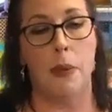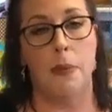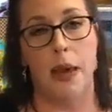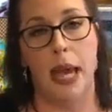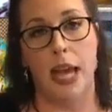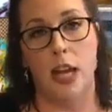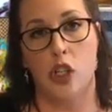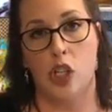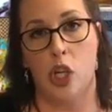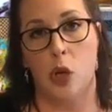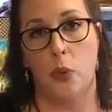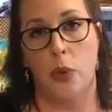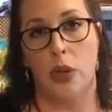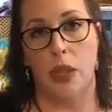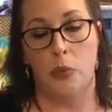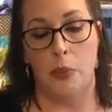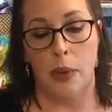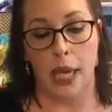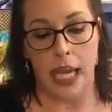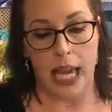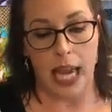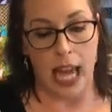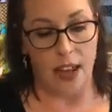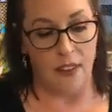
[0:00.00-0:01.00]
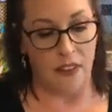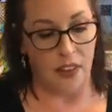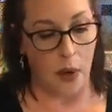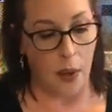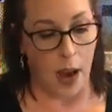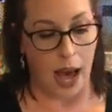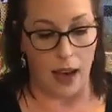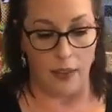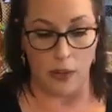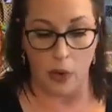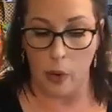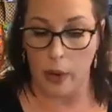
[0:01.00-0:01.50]
be patient with me. If
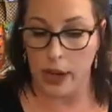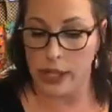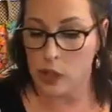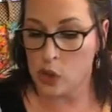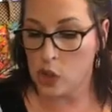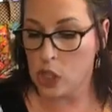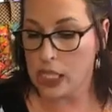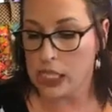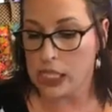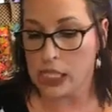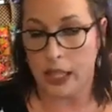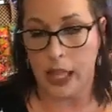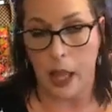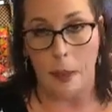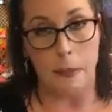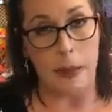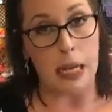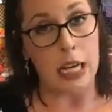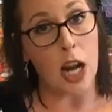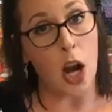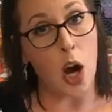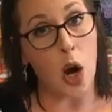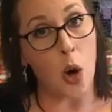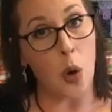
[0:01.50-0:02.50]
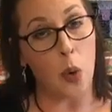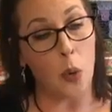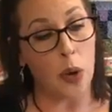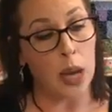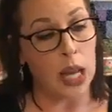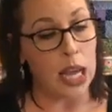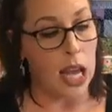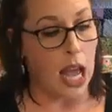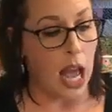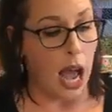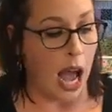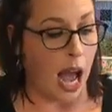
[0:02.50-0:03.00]
you have questions, let me
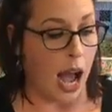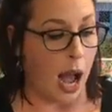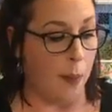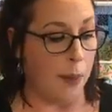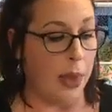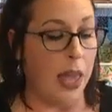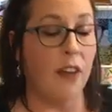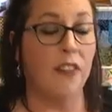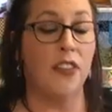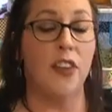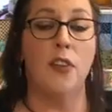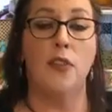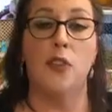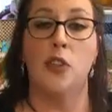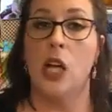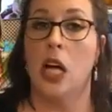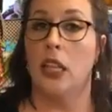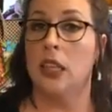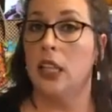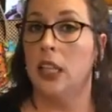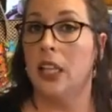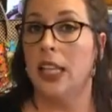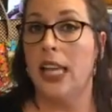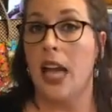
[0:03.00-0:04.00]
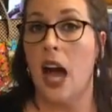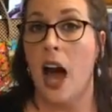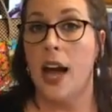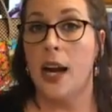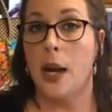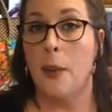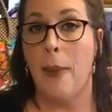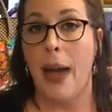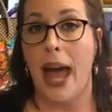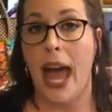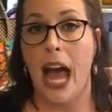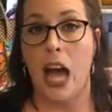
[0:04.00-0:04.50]
know. Um, if you've done the
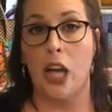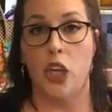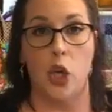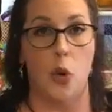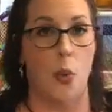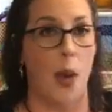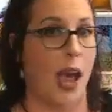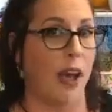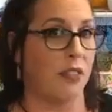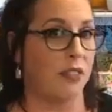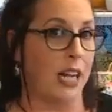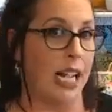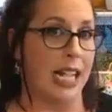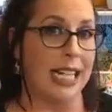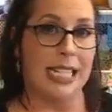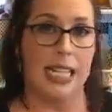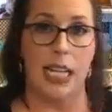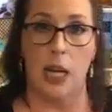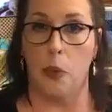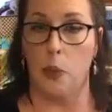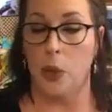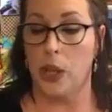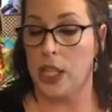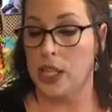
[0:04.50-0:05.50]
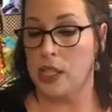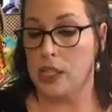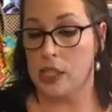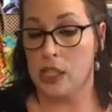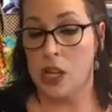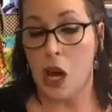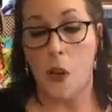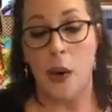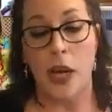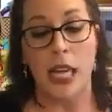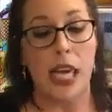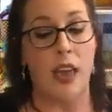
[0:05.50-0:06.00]
Liana bag, you have an idea where this
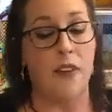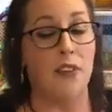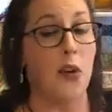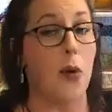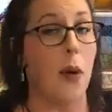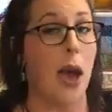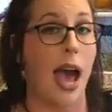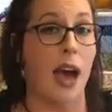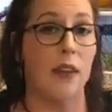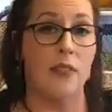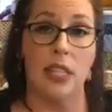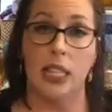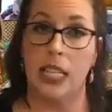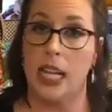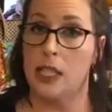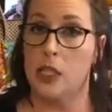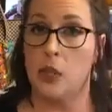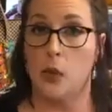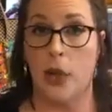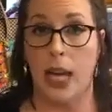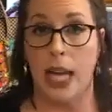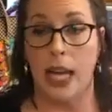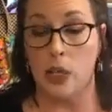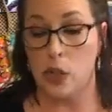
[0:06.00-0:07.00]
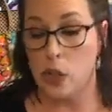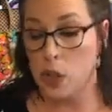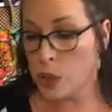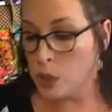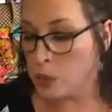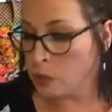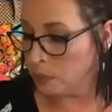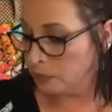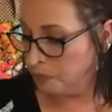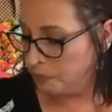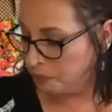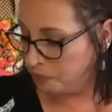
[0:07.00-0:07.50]
is going. If you haven't, that's okay
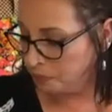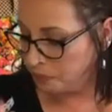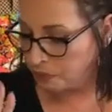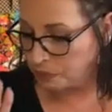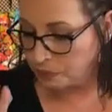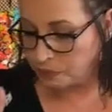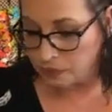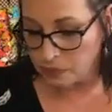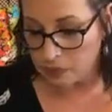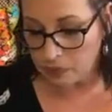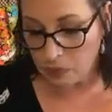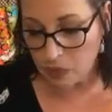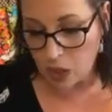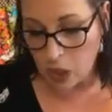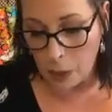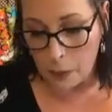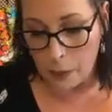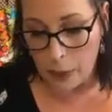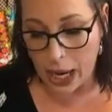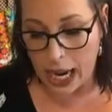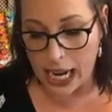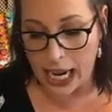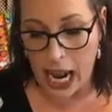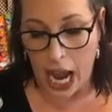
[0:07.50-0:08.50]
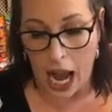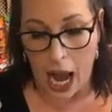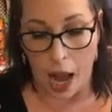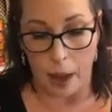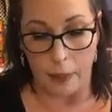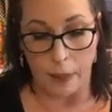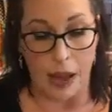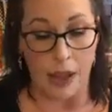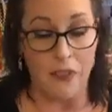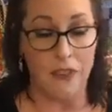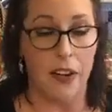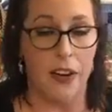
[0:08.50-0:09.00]
too. But
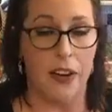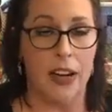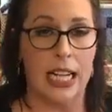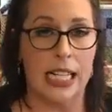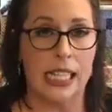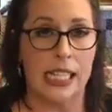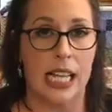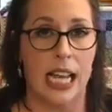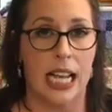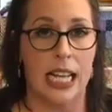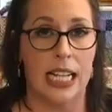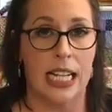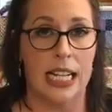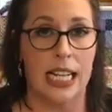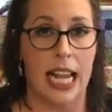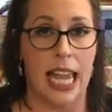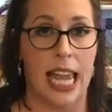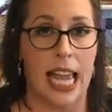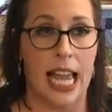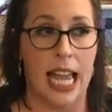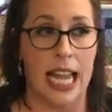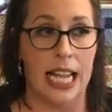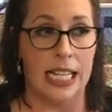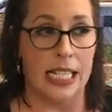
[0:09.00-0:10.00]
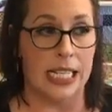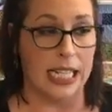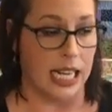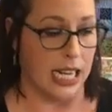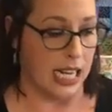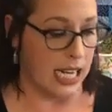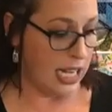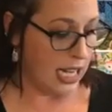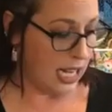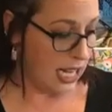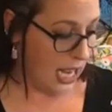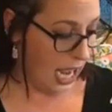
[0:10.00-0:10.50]
um, I'm very excited, and
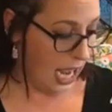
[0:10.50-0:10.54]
